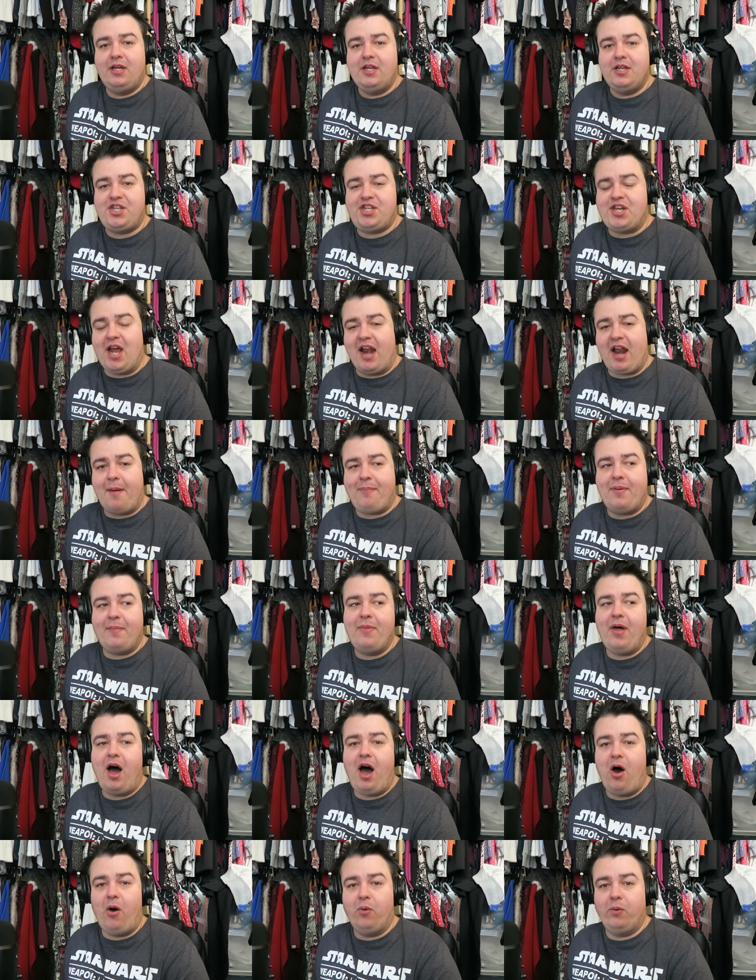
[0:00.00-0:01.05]
Shut up, I'm
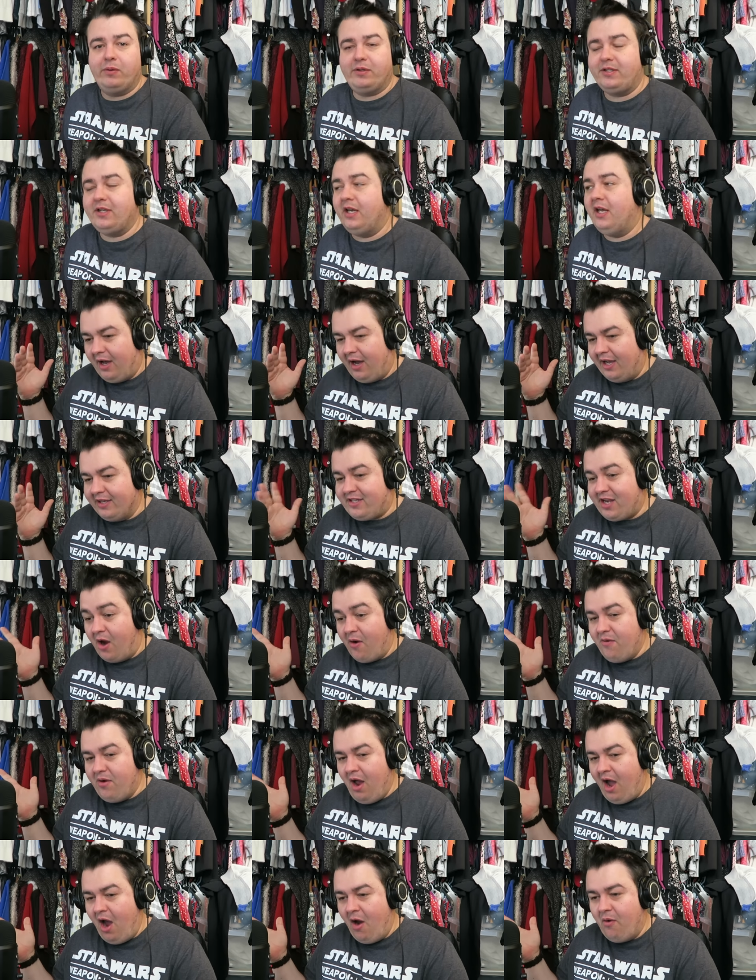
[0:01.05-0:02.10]
not old. I
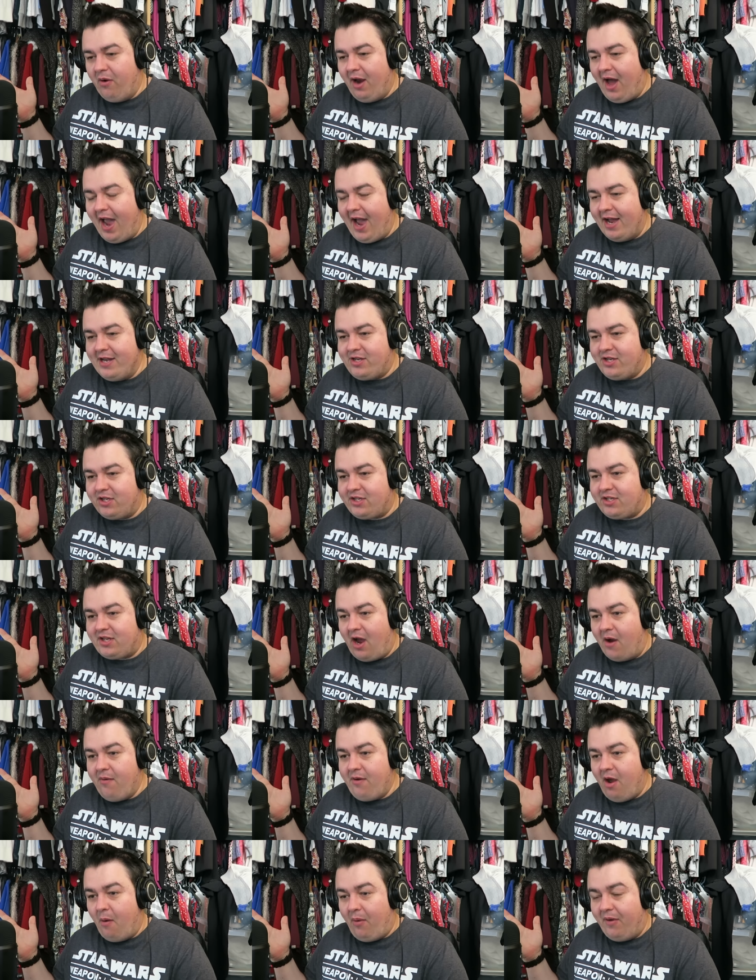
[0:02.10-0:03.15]
don't know, like, I just
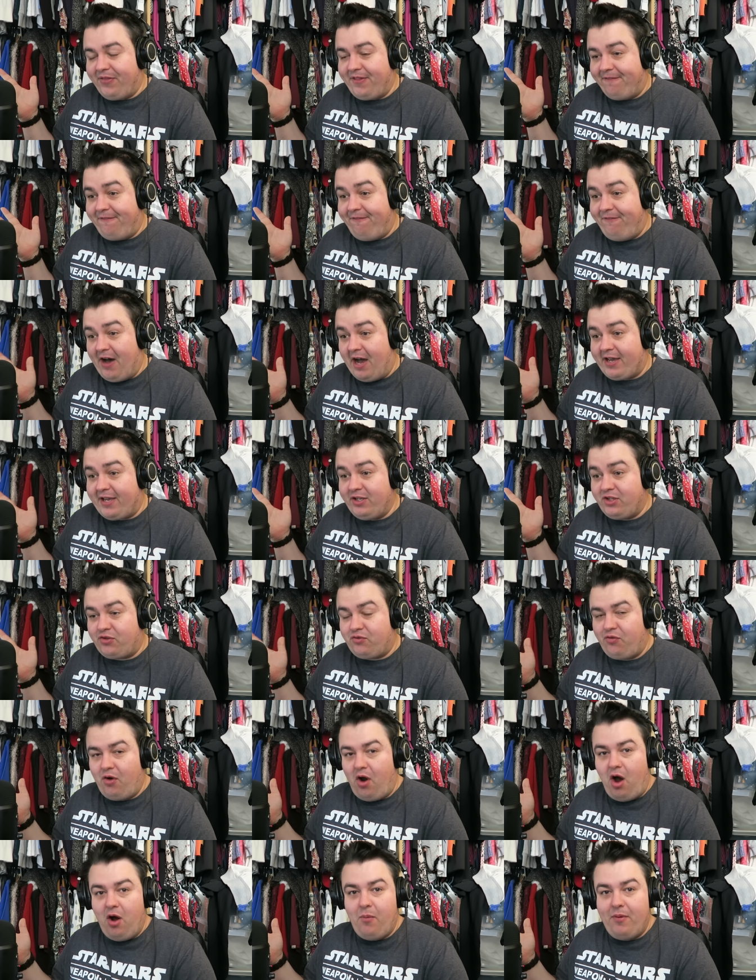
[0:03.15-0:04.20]
don't know what the fuck is
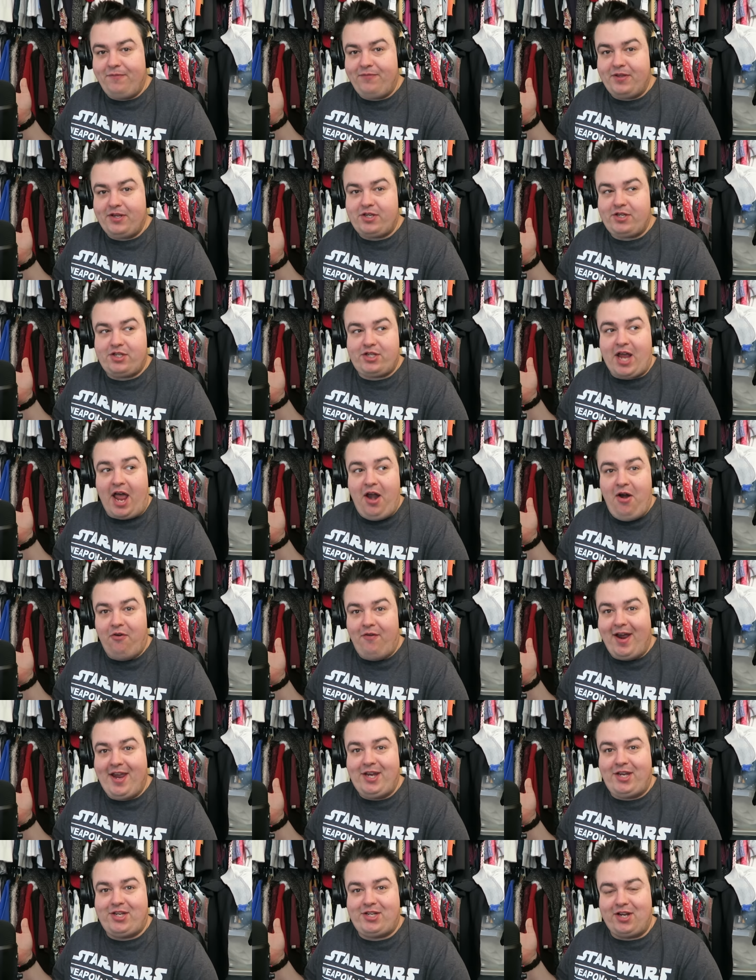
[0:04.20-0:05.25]
wrong with this
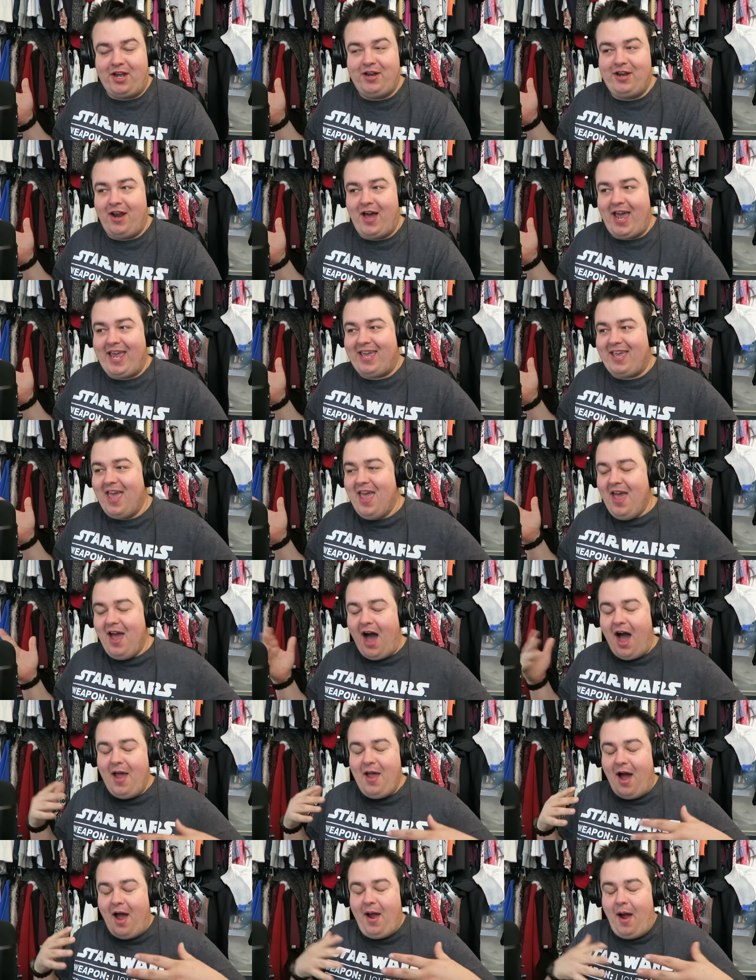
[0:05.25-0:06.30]
generation. Like,
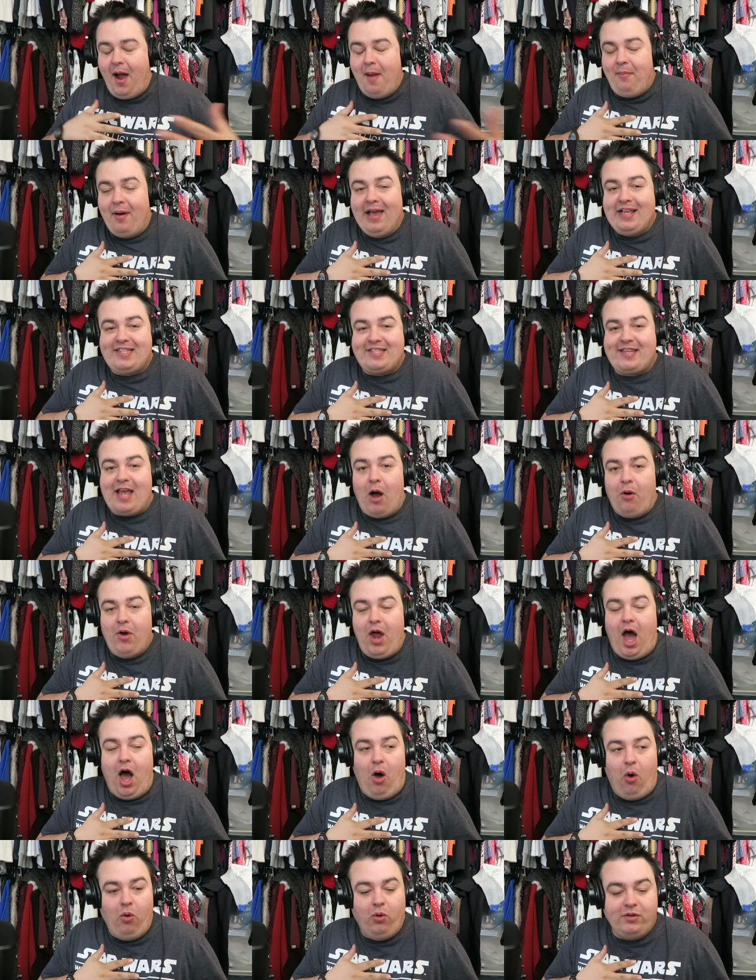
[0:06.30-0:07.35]
I, I, I might sound
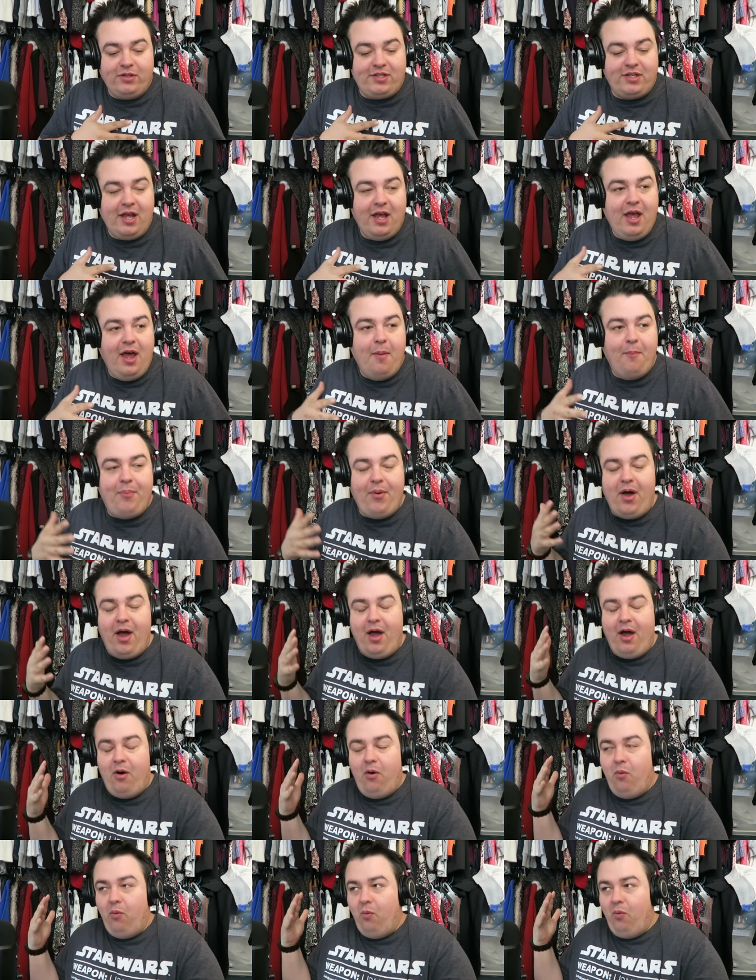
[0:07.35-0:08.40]
old,
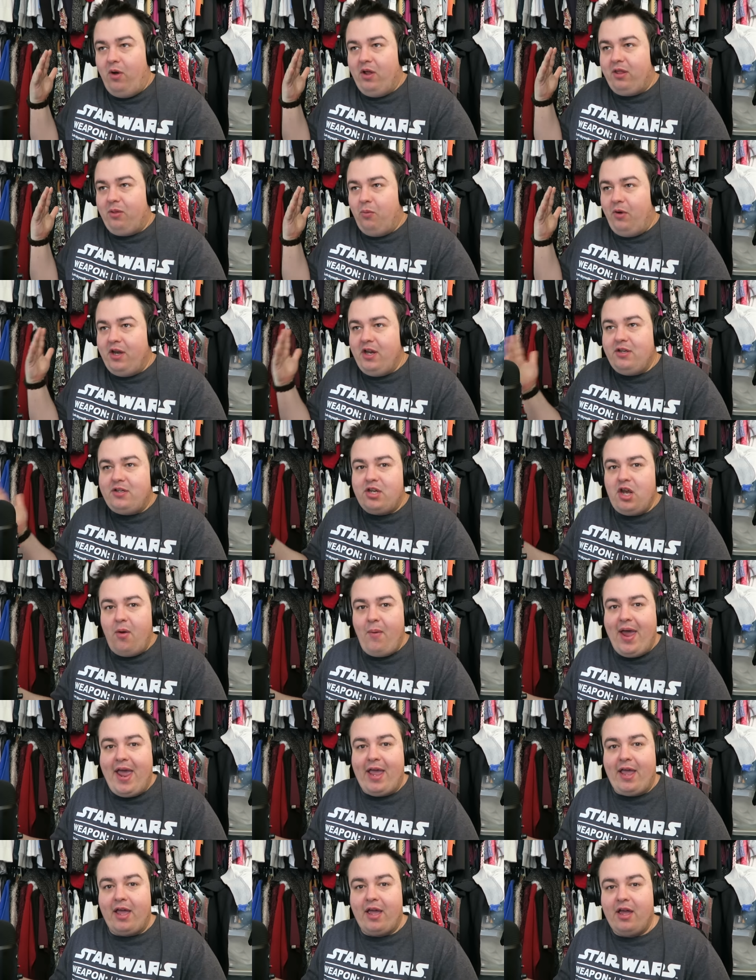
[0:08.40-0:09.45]
but what, what are you
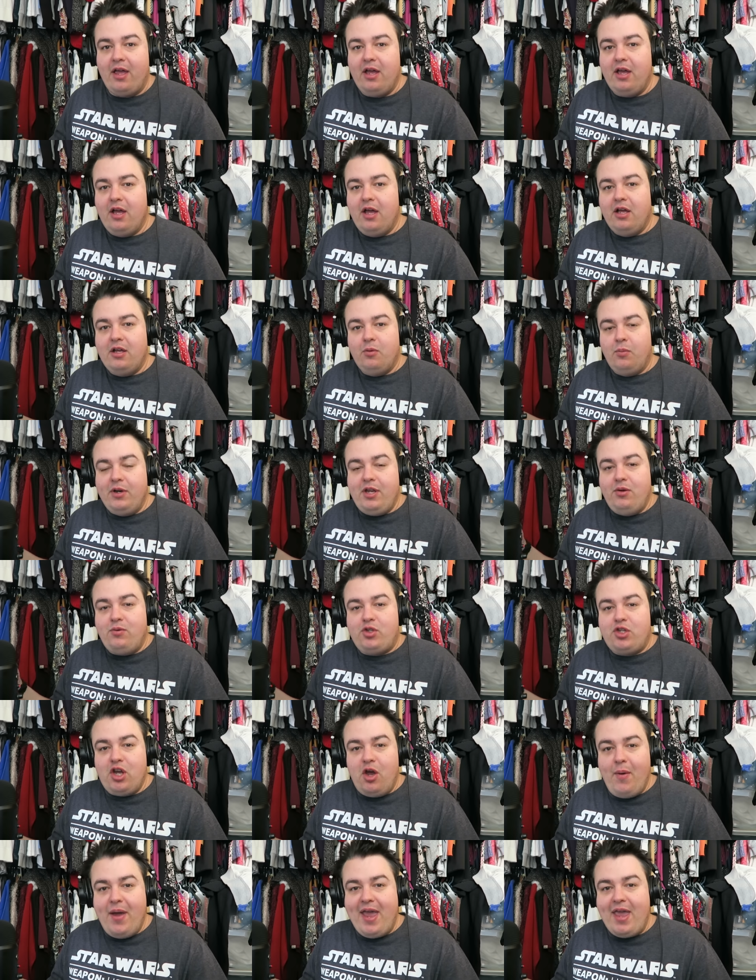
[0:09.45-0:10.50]
doing? What are you
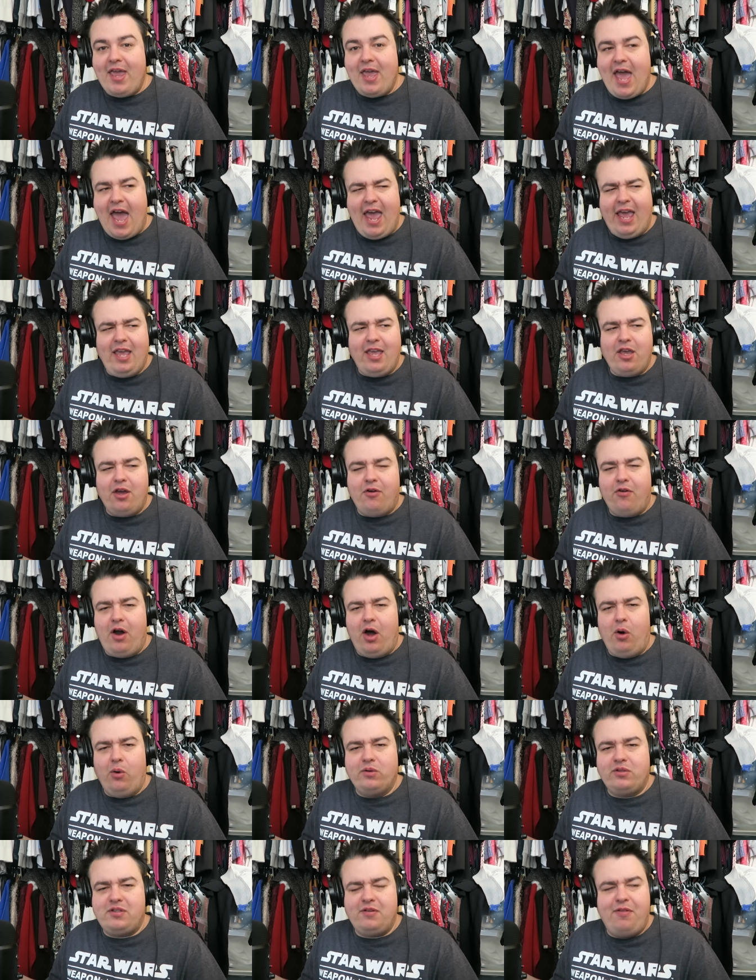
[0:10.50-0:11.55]
doing,
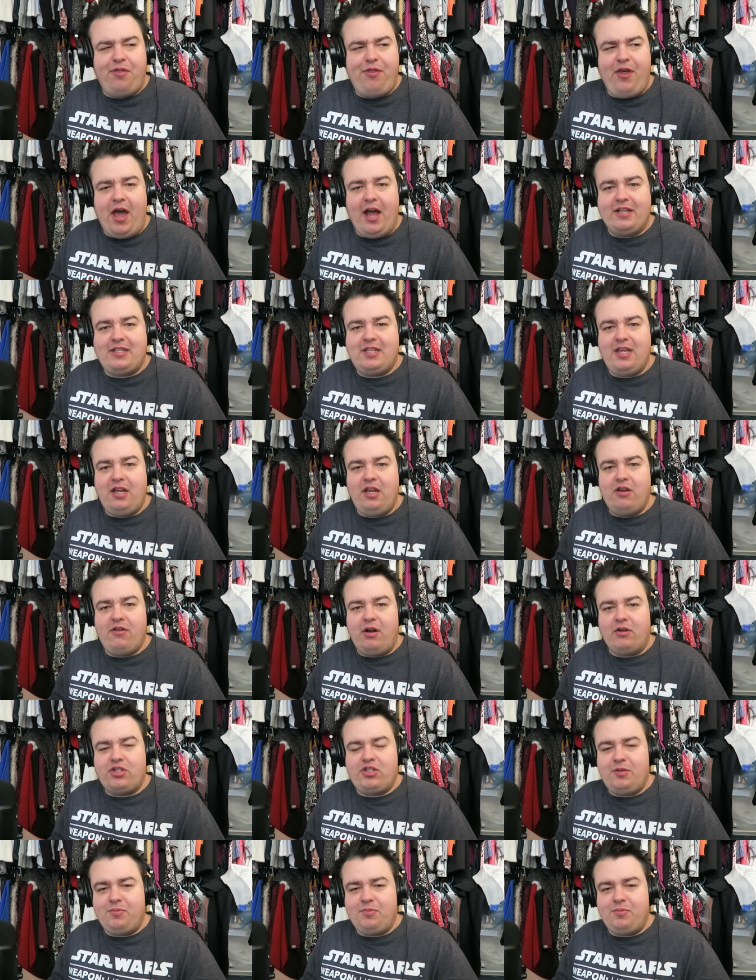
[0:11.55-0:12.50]
eight-year-olds and thirteen-year-olds?